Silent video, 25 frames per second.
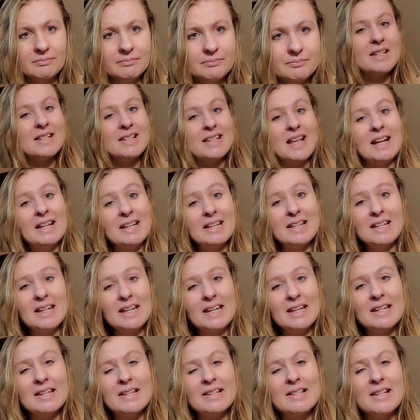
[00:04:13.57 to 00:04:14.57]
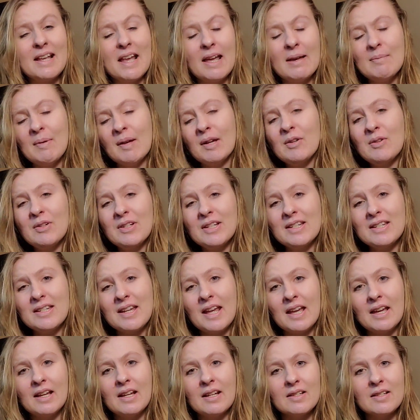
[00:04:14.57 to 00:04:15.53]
The second is, am I going to take